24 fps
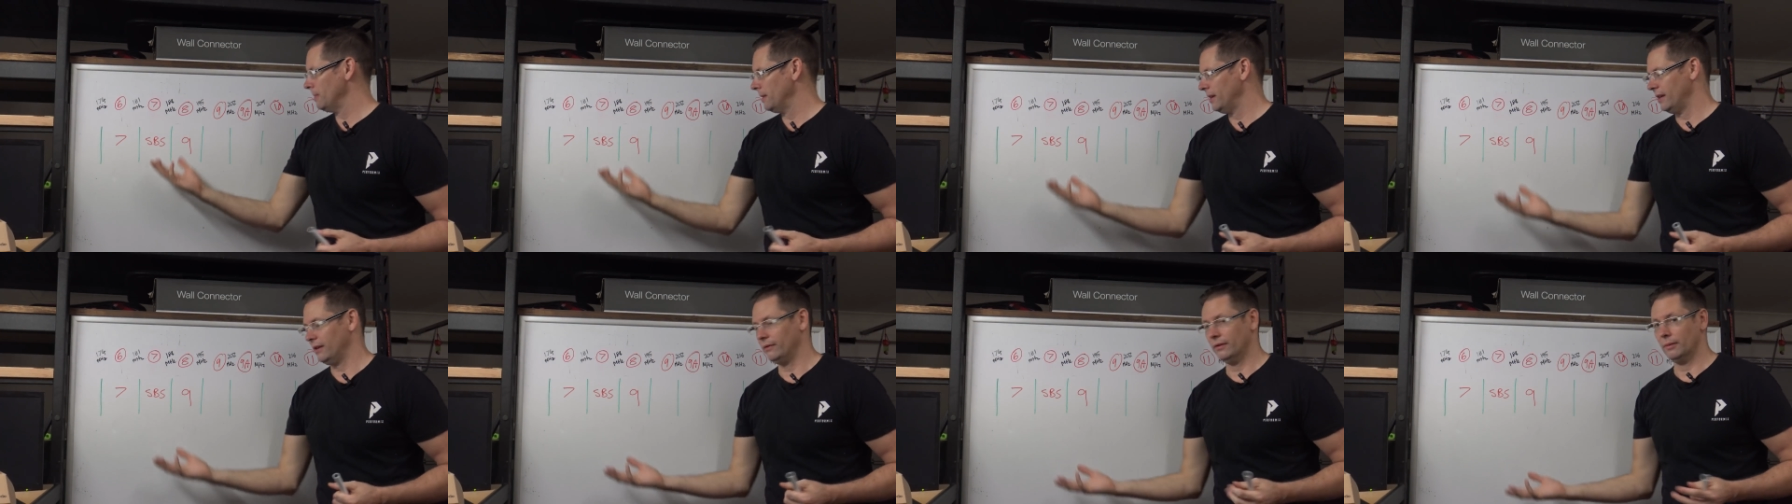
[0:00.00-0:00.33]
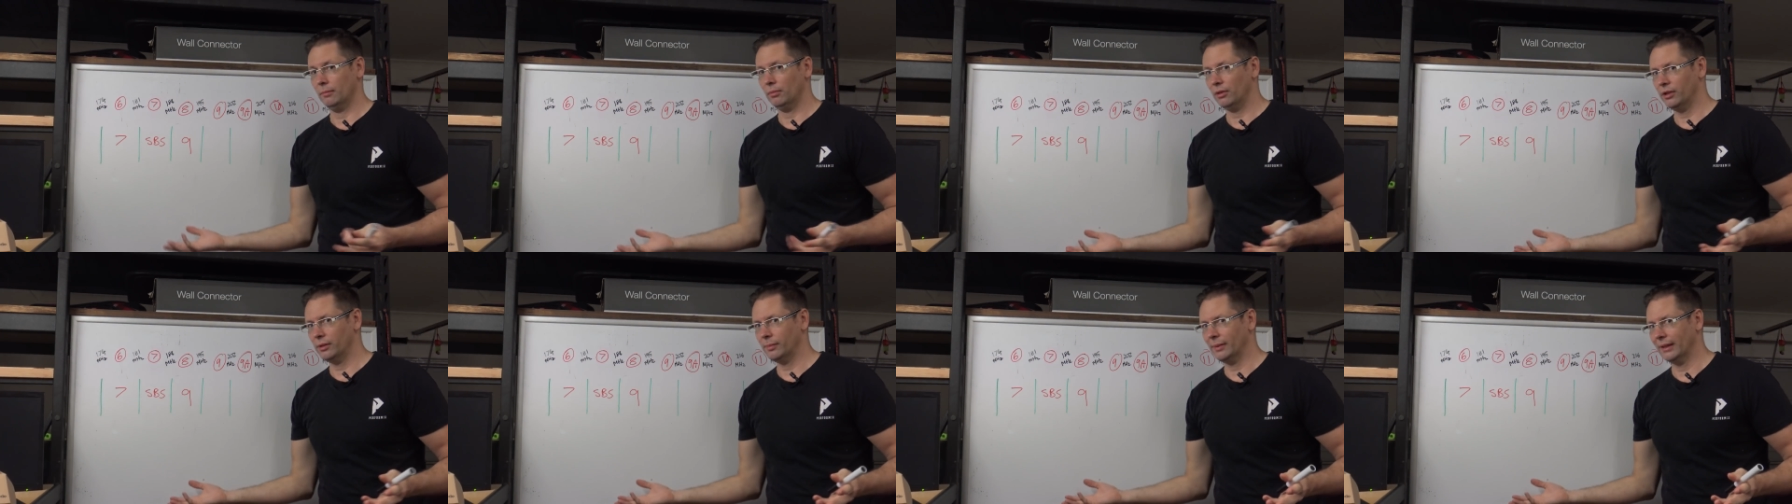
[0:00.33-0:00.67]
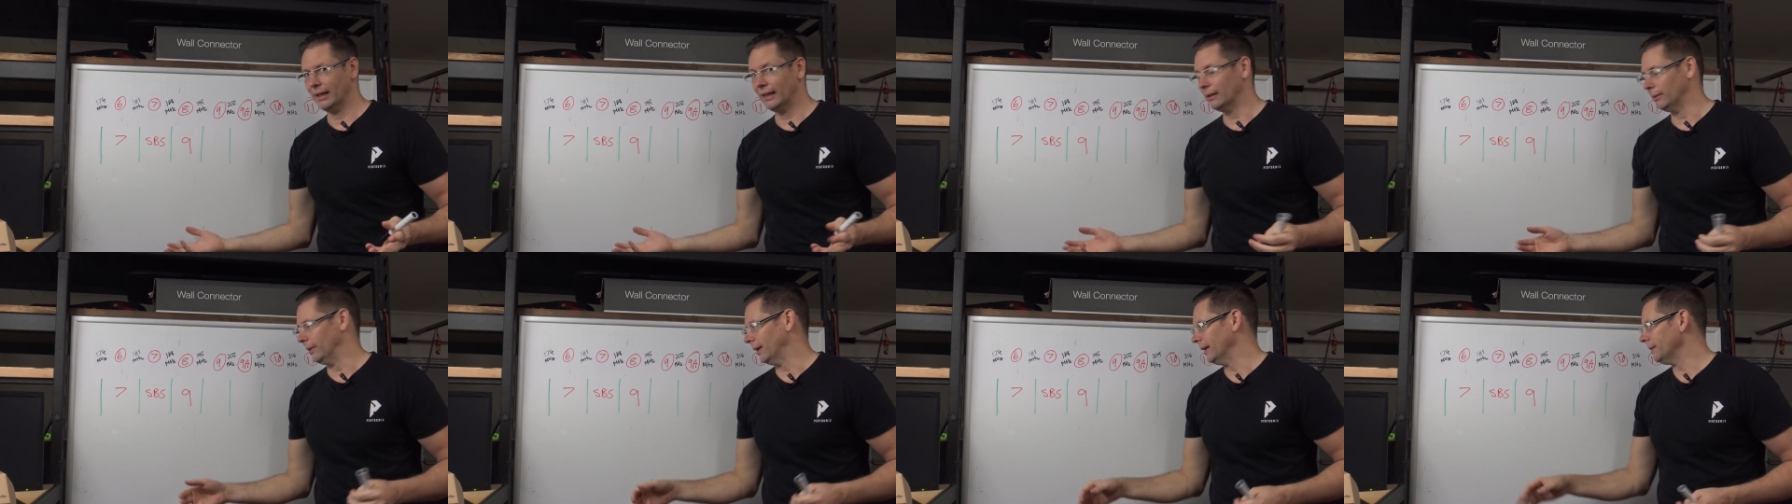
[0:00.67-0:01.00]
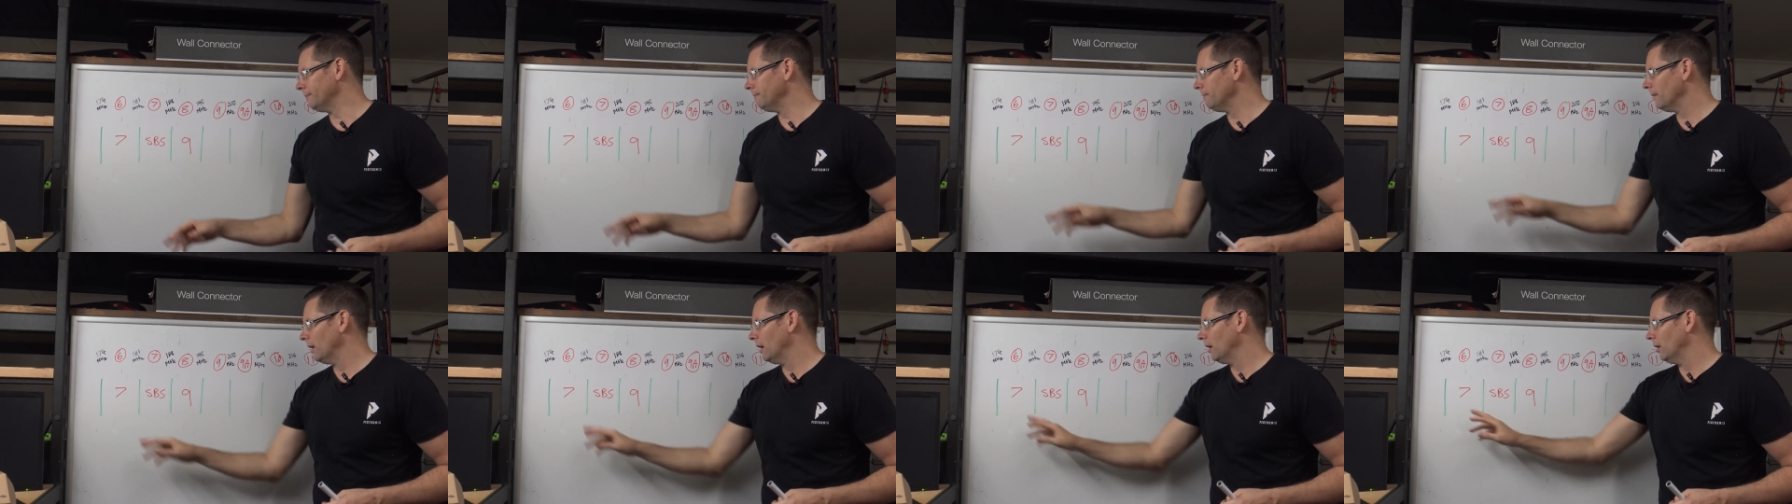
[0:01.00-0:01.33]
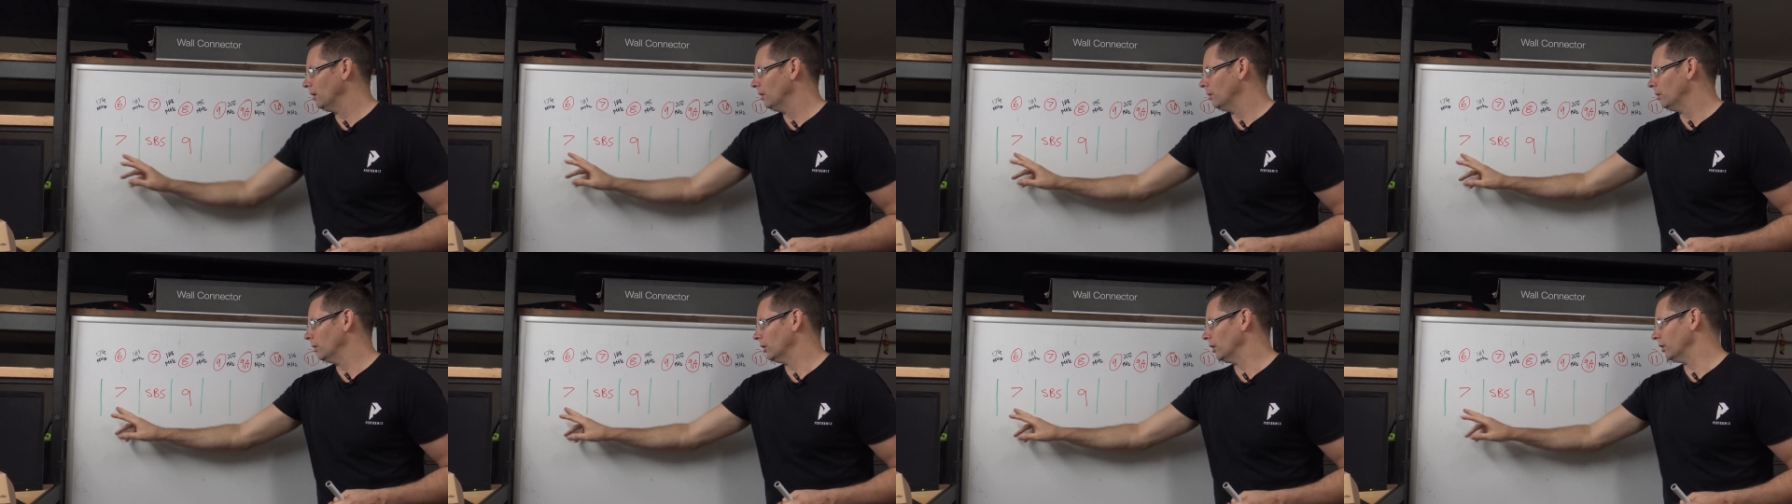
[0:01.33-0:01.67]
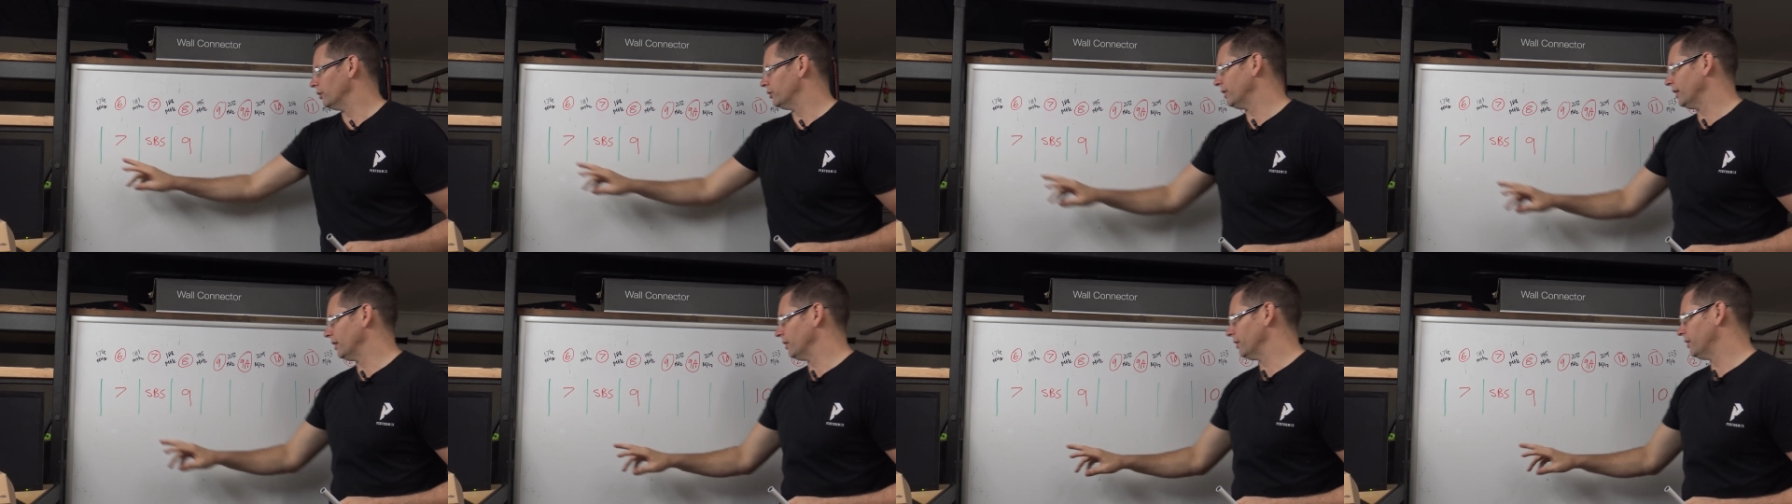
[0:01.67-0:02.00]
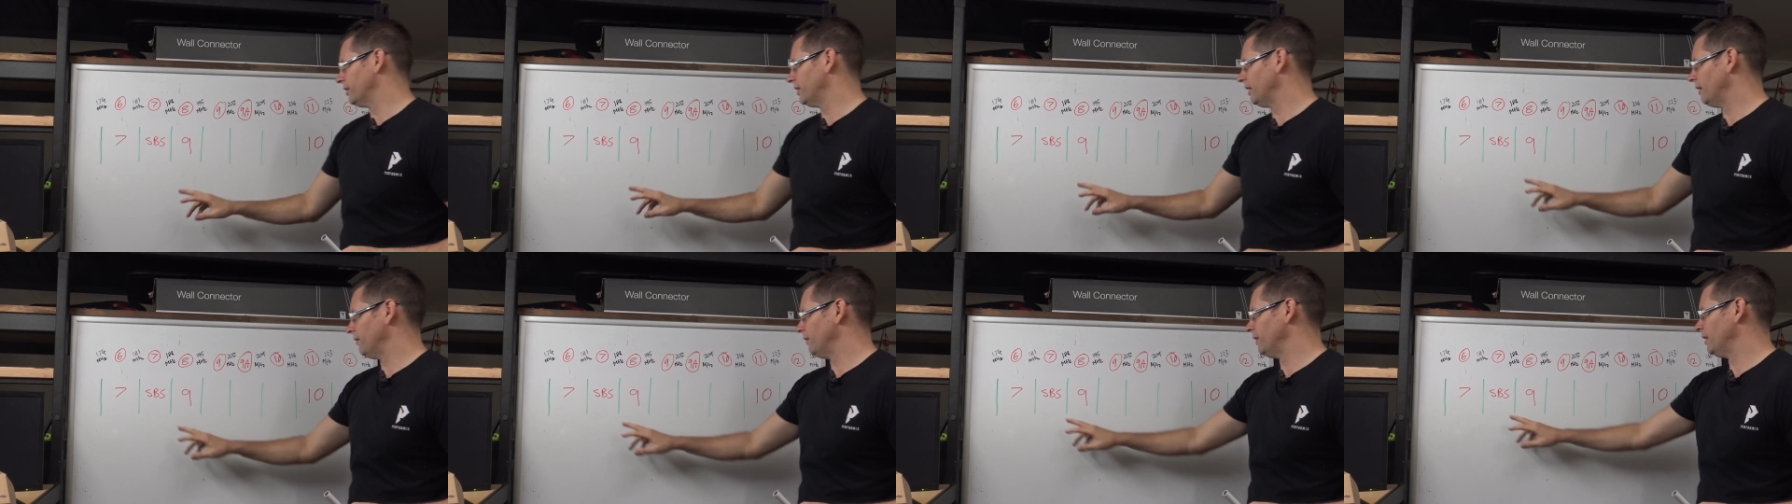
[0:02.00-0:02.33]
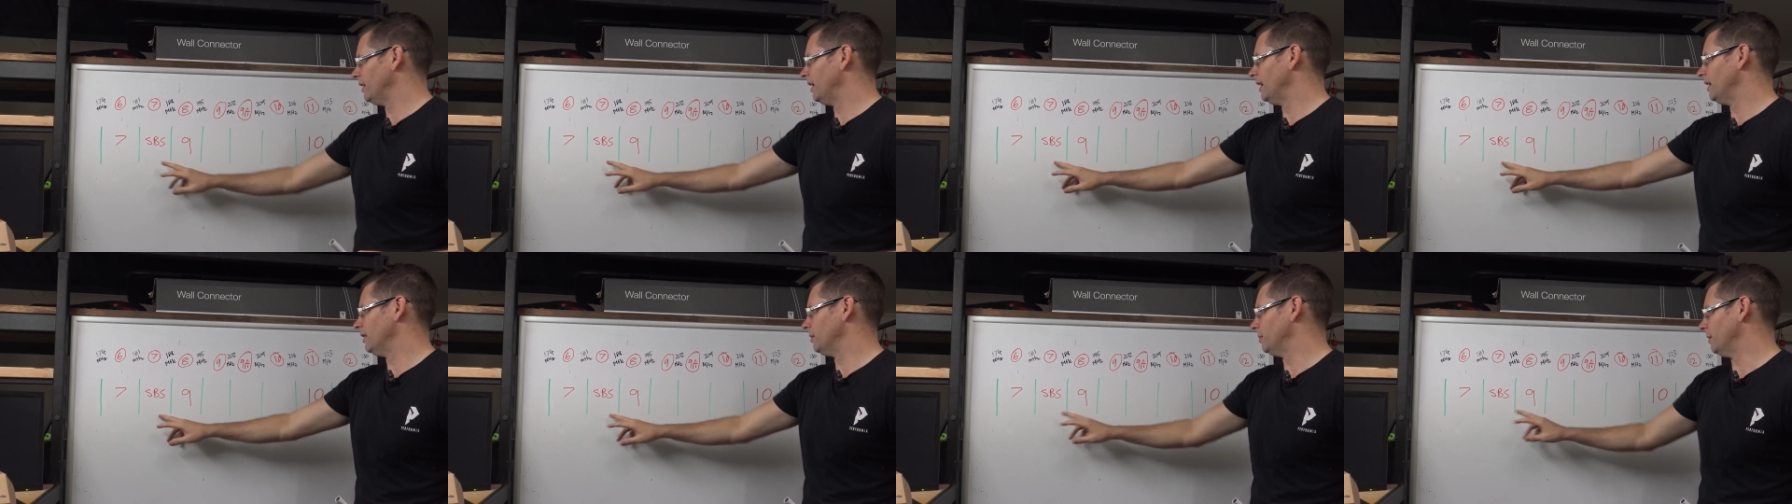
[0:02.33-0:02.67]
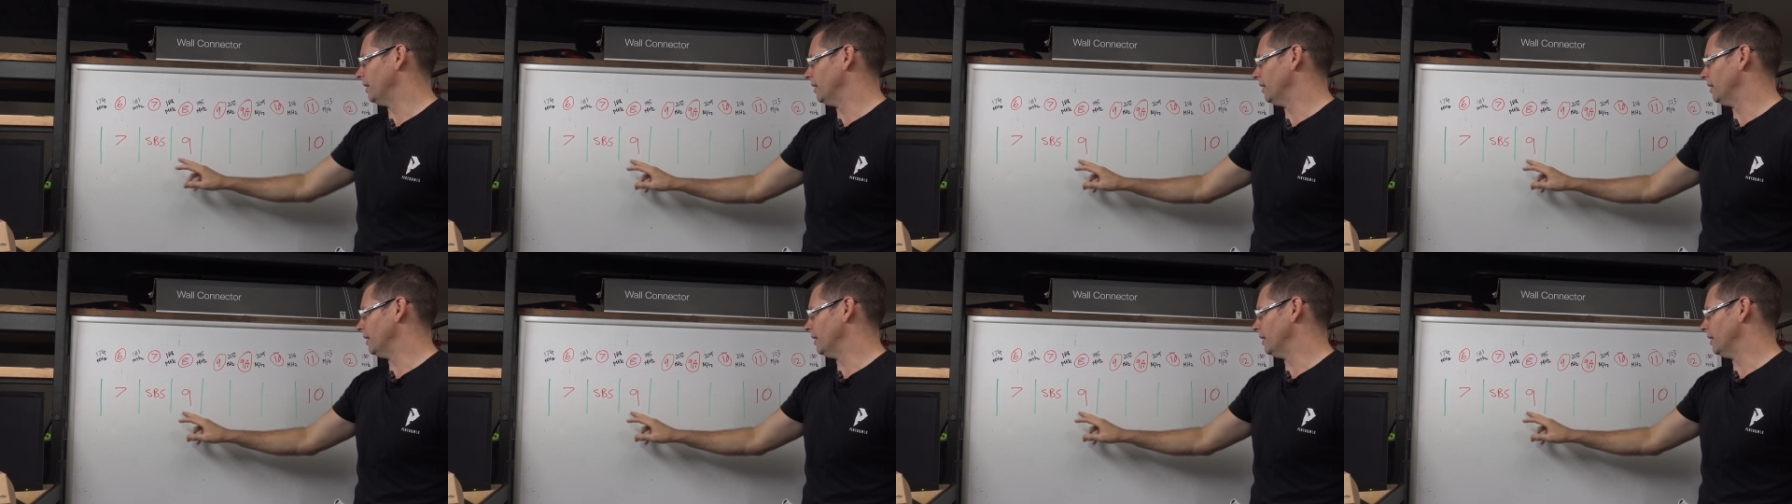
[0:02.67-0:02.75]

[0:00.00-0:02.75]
here in Brisbane anyway, we've got channel seven, S B